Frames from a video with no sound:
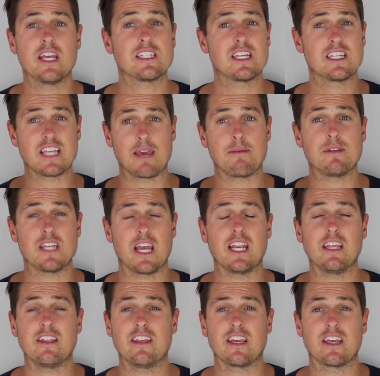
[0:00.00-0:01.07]
It's the same as
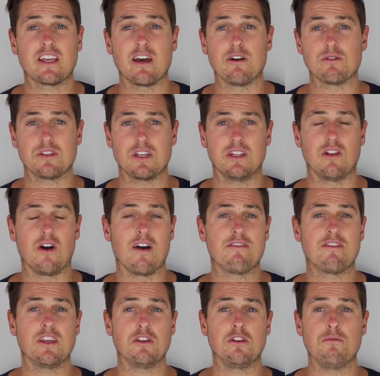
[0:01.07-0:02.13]
anything else in
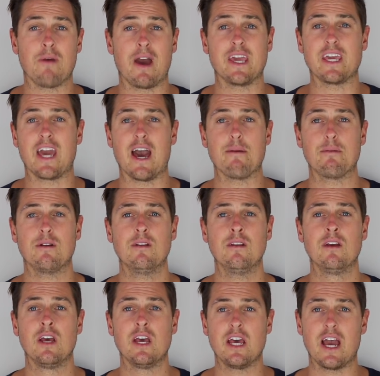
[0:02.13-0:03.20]
life that you make
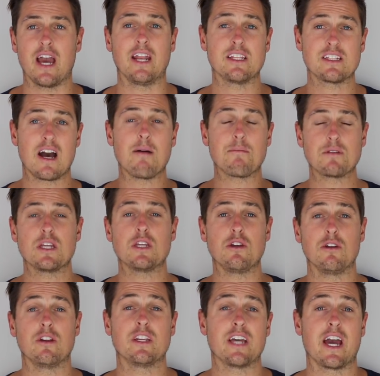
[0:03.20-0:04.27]
happen, and it's up to
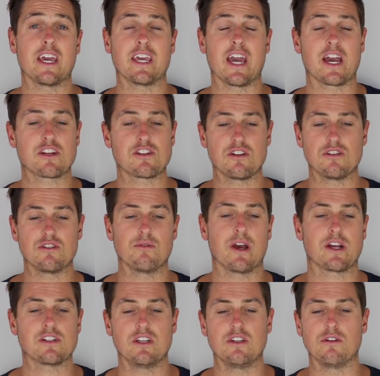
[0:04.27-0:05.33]
you to take action to
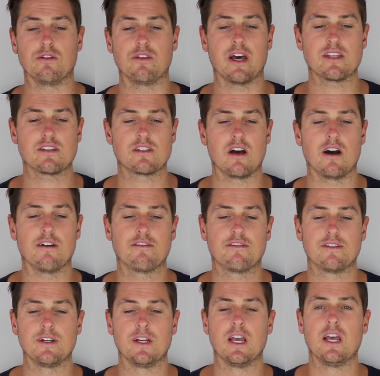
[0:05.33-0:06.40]
actually do that stuff.